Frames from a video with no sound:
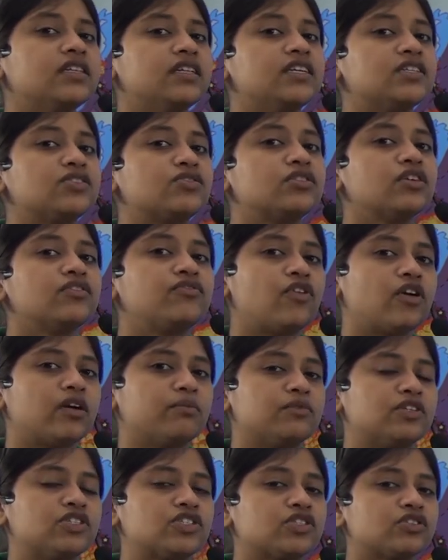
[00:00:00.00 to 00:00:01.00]
lead to the
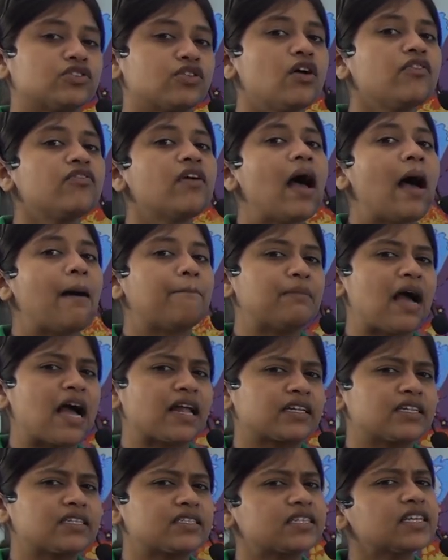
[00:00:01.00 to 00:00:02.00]
formation of
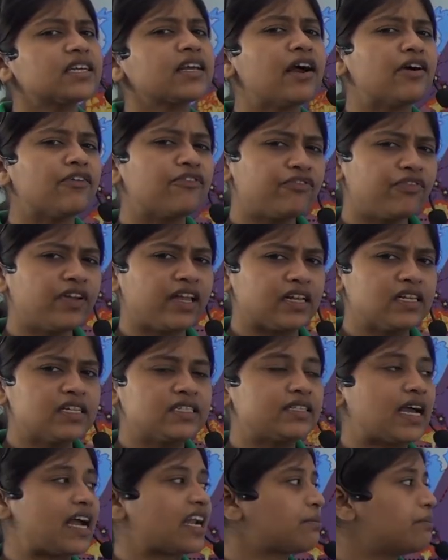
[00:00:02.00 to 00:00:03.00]
magnetic
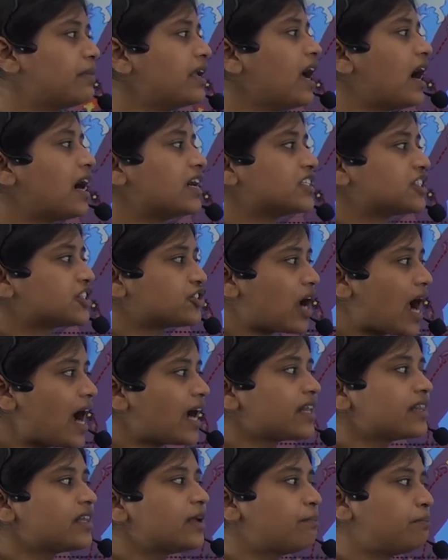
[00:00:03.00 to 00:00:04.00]
fields that may
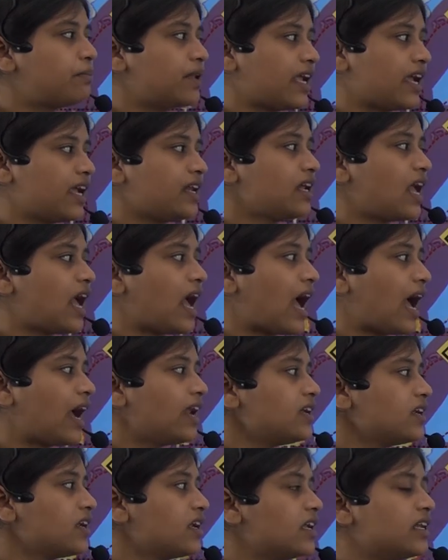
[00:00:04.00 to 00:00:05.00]
attract the plane
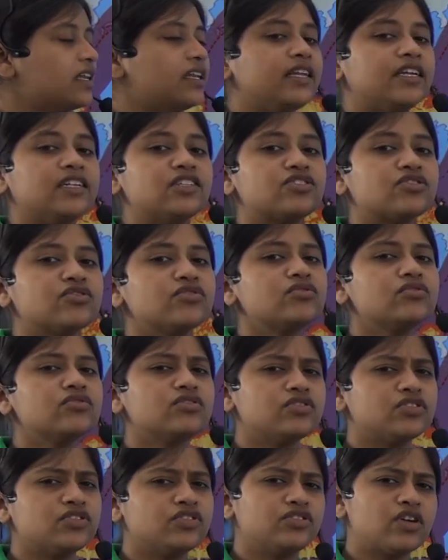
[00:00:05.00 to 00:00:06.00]
and lead to
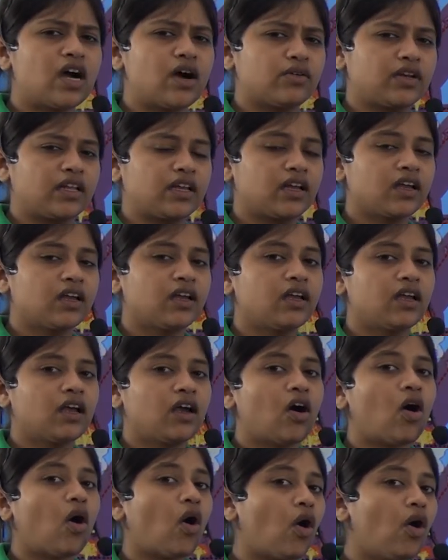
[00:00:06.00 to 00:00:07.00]
drowning
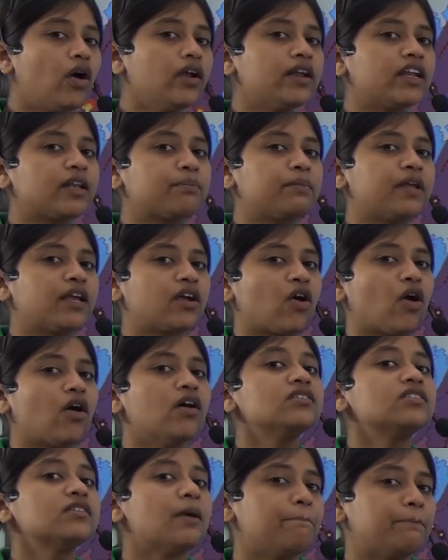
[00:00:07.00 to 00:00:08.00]
or it may
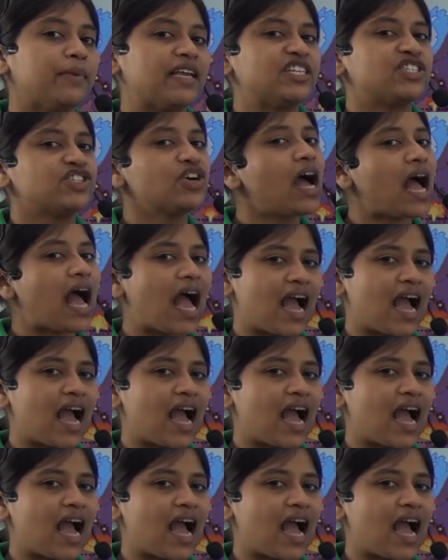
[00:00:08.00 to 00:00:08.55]
cause major